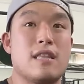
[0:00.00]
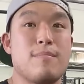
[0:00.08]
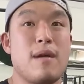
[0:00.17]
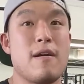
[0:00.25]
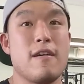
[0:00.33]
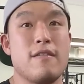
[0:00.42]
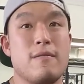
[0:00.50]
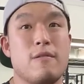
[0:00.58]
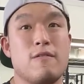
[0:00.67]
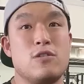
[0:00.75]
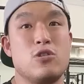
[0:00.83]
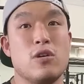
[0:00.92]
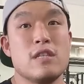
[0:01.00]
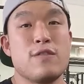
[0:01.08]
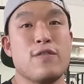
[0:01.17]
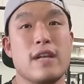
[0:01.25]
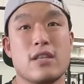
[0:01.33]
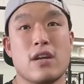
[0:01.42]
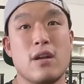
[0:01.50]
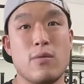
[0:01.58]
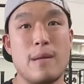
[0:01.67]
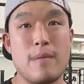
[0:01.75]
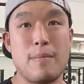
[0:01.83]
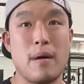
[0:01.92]
My joints feel like they're gonna
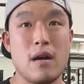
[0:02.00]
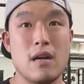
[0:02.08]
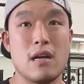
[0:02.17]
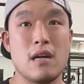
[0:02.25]
rip apart.